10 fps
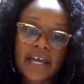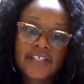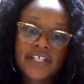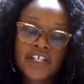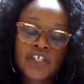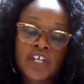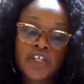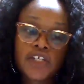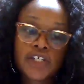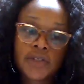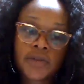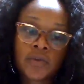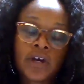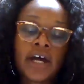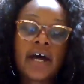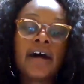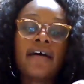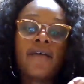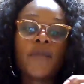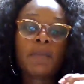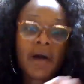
message to the